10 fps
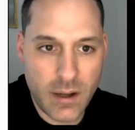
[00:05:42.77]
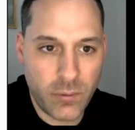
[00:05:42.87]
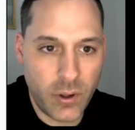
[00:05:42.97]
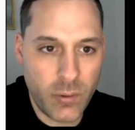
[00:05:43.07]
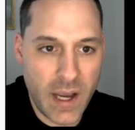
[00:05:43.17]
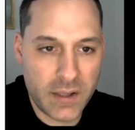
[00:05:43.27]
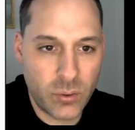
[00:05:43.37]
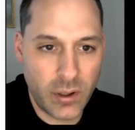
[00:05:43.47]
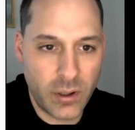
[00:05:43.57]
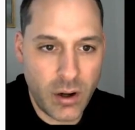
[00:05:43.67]
Now, if we go back
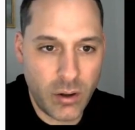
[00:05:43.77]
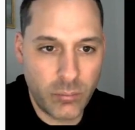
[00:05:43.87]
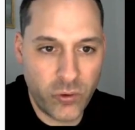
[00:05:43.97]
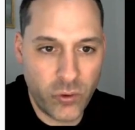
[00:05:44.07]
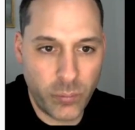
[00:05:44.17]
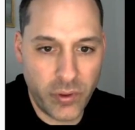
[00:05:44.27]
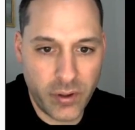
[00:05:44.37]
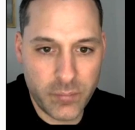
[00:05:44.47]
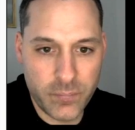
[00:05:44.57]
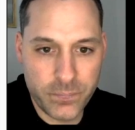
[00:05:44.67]
to our column
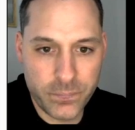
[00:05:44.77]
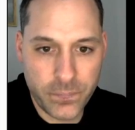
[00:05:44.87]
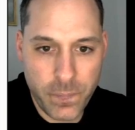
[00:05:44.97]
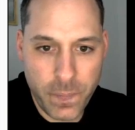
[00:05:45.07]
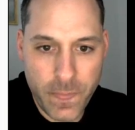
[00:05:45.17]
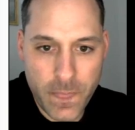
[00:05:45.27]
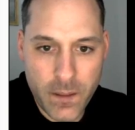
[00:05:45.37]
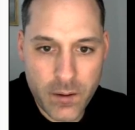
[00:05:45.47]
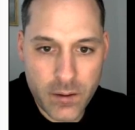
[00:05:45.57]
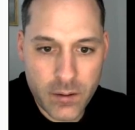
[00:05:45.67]
formula,
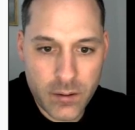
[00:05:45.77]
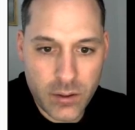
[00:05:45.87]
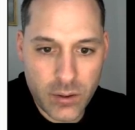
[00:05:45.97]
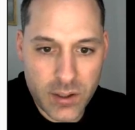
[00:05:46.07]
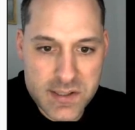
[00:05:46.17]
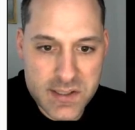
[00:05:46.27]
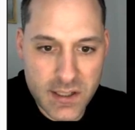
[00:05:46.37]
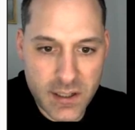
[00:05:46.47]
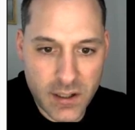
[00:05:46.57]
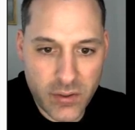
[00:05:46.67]
you can
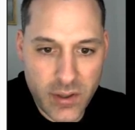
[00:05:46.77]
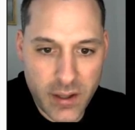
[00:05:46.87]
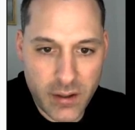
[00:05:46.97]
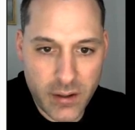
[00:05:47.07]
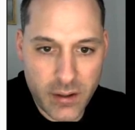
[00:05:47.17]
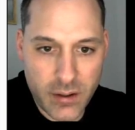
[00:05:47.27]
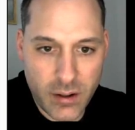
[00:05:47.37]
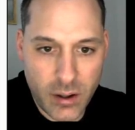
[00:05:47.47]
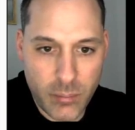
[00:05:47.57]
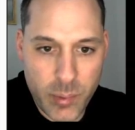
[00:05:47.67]
see here that
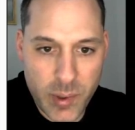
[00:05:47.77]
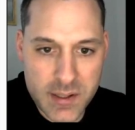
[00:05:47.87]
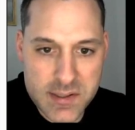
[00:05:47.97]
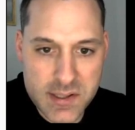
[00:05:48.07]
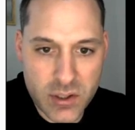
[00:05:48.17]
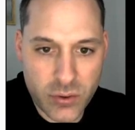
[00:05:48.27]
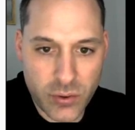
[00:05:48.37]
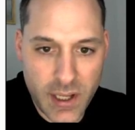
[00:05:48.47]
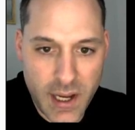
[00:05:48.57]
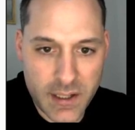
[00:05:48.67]
our bins is
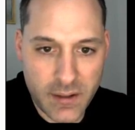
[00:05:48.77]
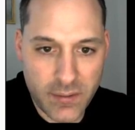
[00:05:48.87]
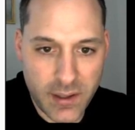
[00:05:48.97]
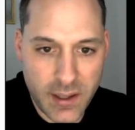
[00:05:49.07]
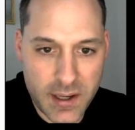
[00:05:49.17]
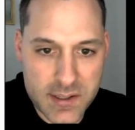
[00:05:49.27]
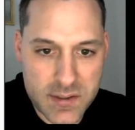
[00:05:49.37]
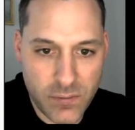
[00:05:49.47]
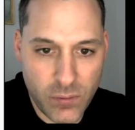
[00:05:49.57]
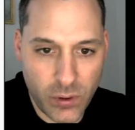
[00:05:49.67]
creating the
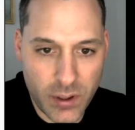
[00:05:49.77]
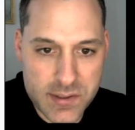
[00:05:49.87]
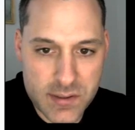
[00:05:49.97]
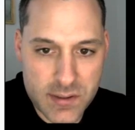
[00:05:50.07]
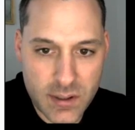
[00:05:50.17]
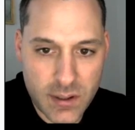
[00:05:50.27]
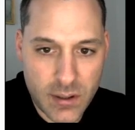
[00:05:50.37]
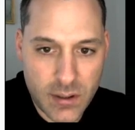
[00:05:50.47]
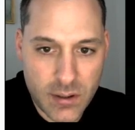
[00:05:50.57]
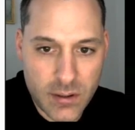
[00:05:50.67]
case for us.
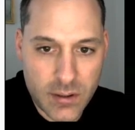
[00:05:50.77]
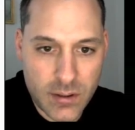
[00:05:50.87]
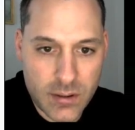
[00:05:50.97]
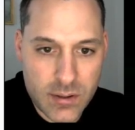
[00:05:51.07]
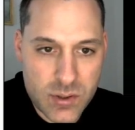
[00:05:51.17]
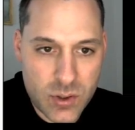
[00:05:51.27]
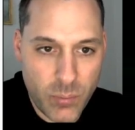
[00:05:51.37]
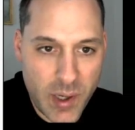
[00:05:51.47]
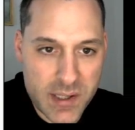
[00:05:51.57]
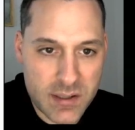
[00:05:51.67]
So
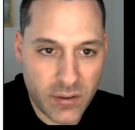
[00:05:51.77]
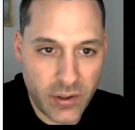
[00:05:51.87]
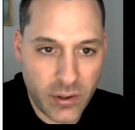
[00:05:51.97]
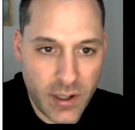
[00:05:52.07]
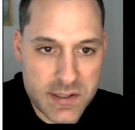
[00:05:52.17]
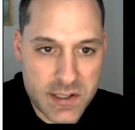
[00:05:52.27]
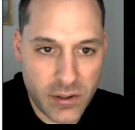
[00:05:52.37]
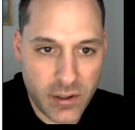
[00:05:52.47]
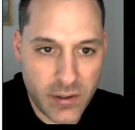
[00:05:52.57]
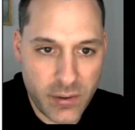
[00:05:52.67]
based on the
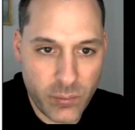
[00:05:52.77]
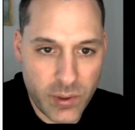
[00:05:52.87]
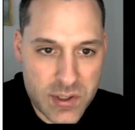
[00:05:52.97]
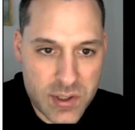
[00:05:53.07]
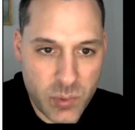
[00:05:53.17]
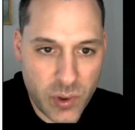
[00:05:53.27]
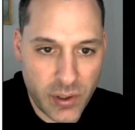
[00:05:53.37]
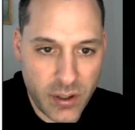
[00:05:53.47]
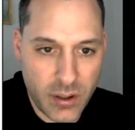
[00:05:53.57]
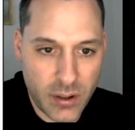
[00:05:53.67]
criteria that we just
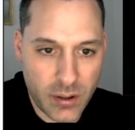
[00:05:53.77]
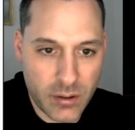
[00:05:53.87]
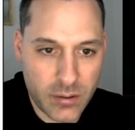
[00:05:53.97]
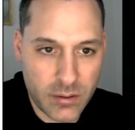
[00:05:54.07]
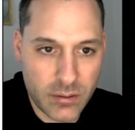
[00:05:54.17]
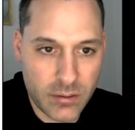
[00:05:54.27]
put here,